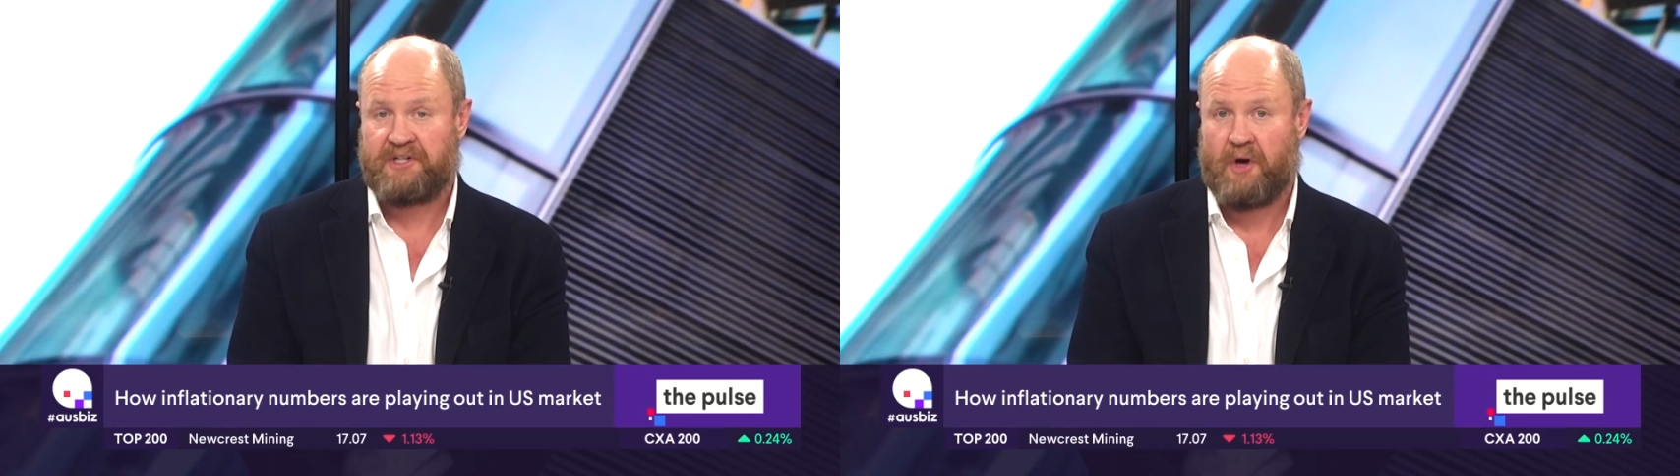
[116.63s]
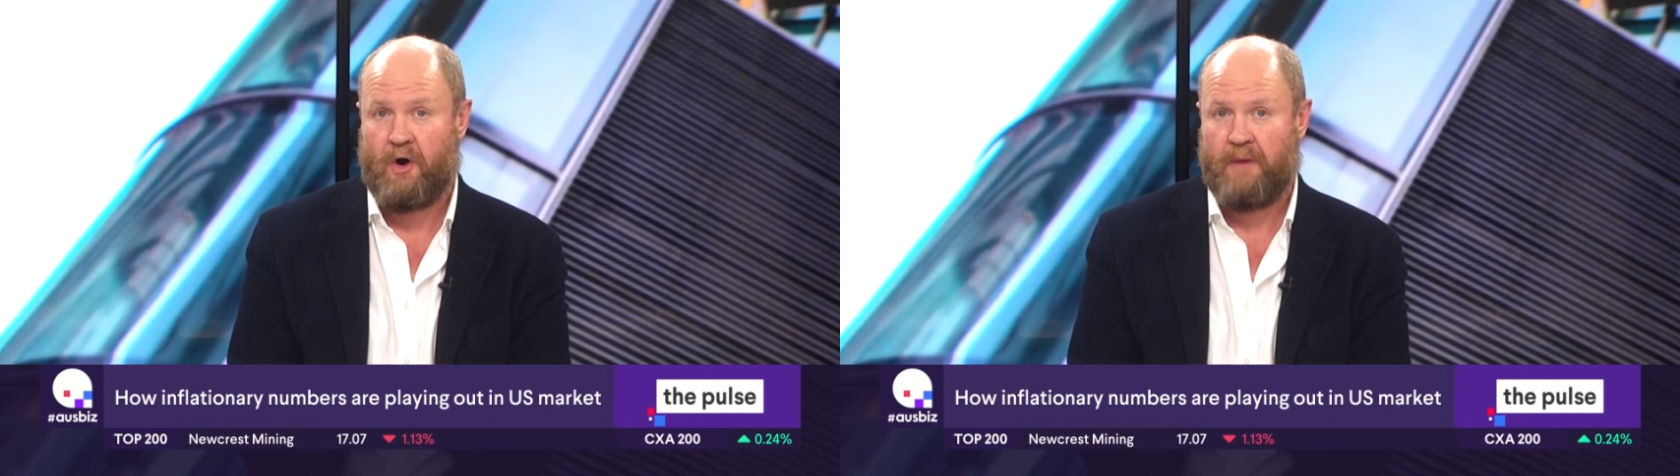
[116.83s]

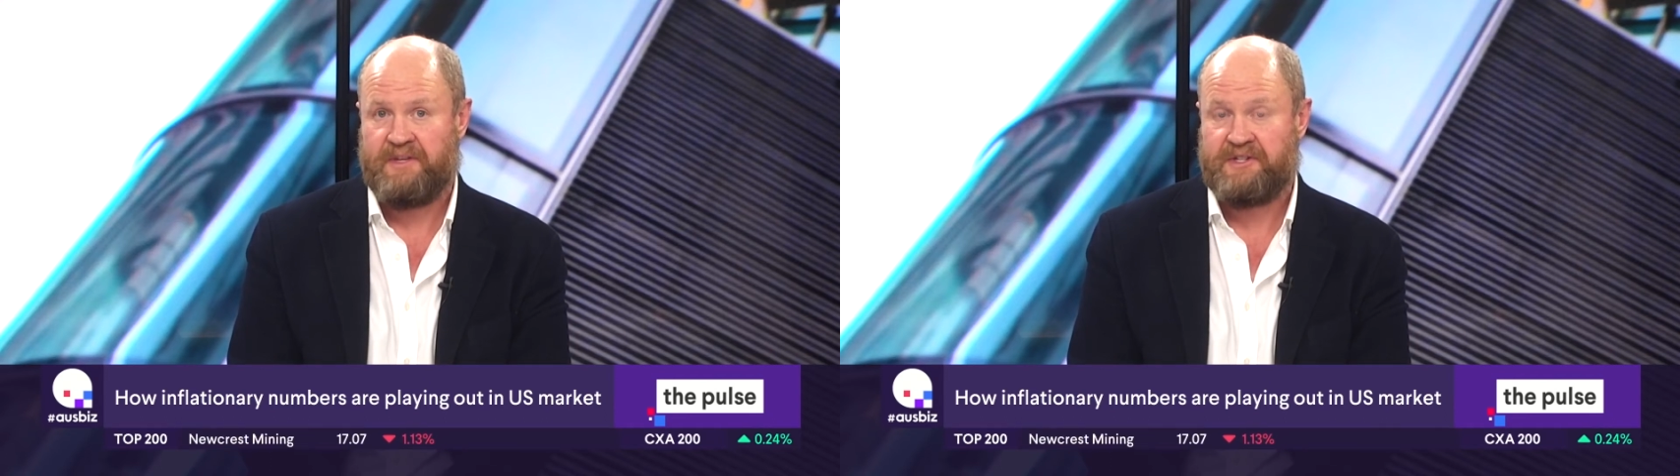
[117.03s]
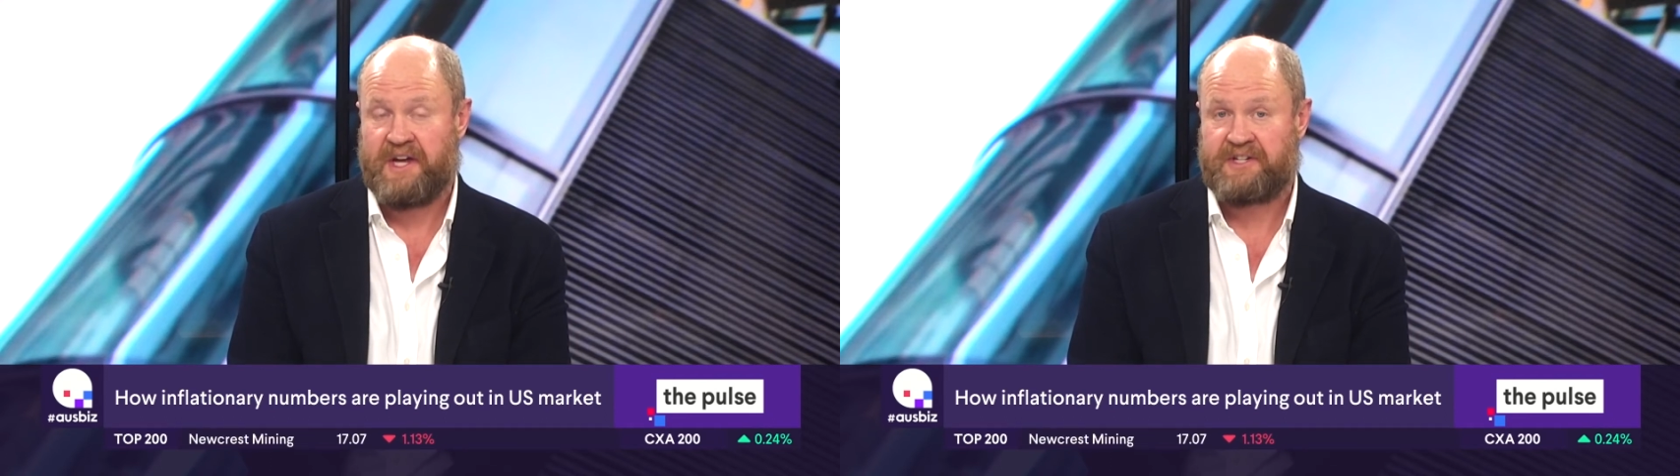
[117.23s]
time
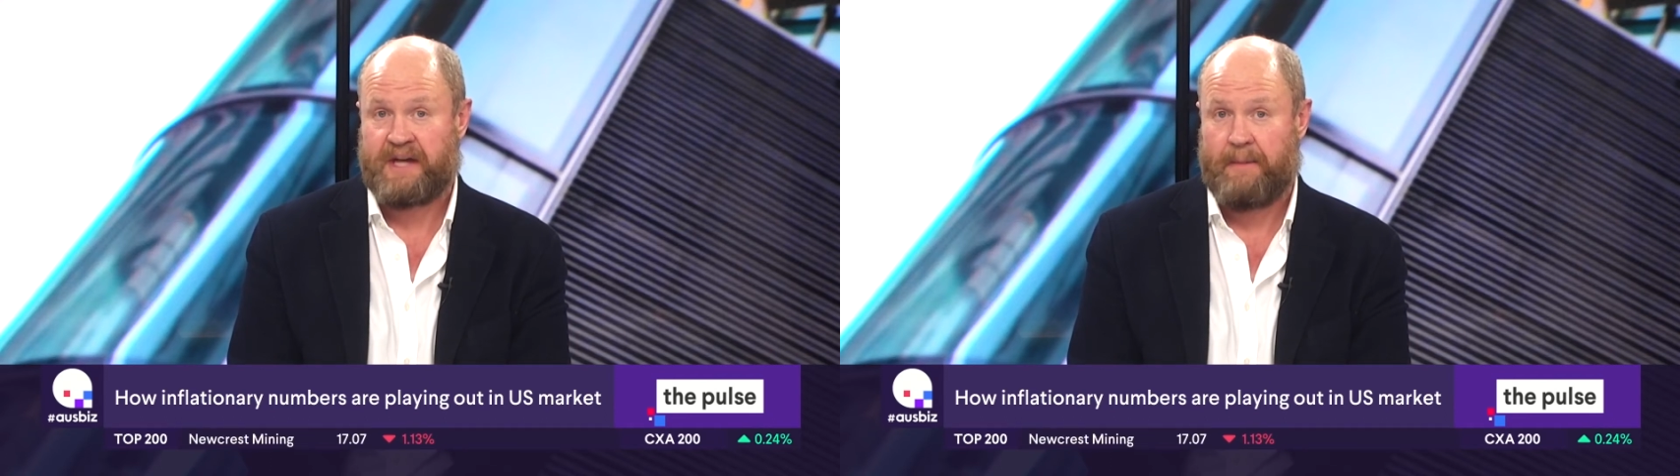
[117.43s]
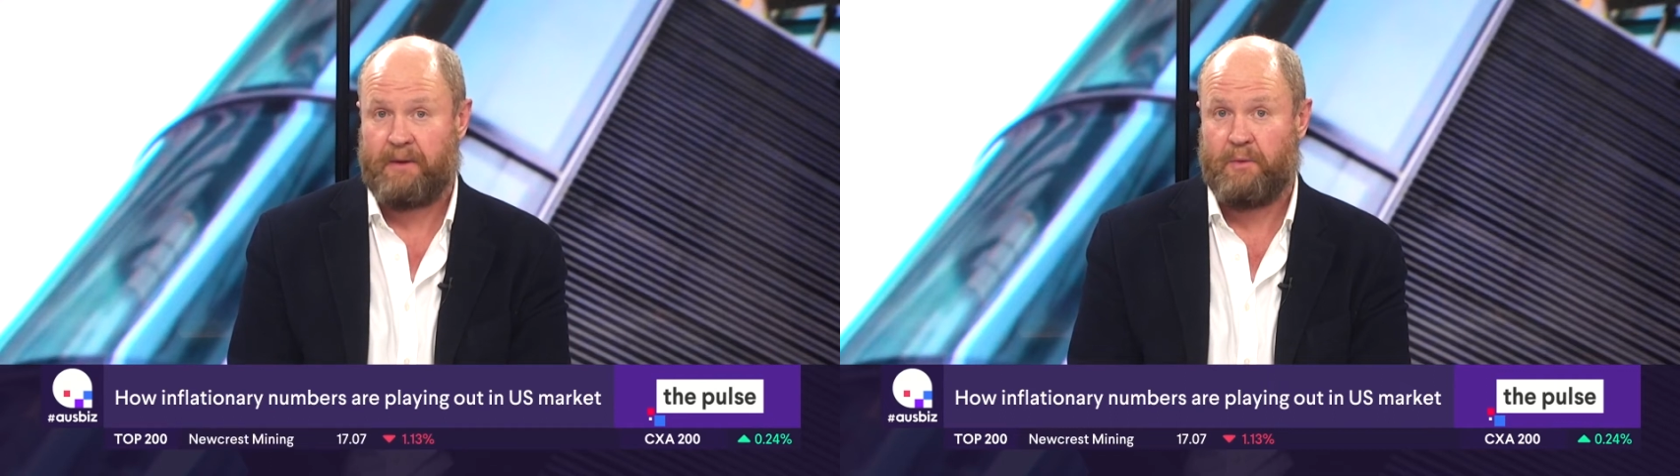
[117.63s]
this next
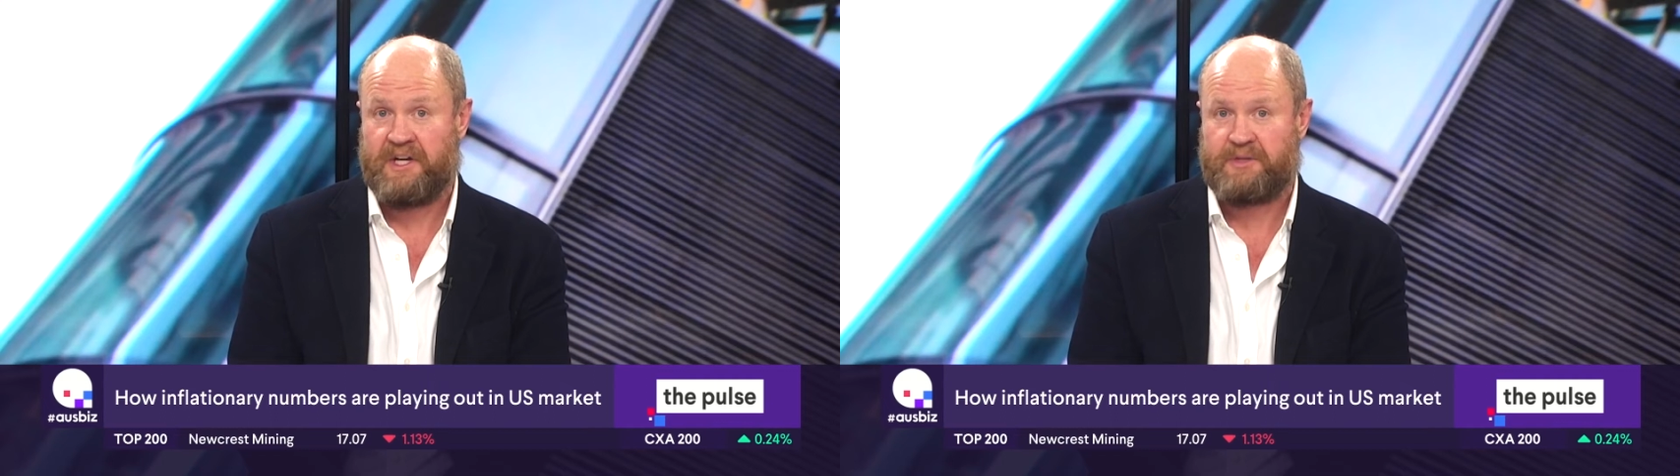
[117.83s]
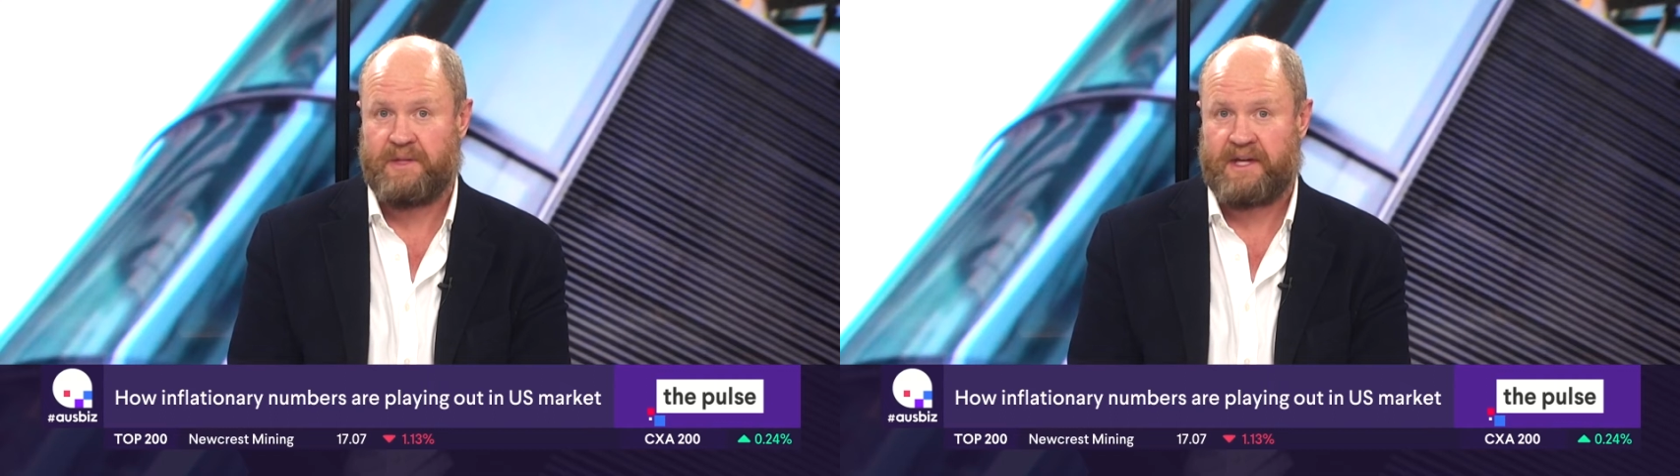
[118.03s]
couple of weeks with a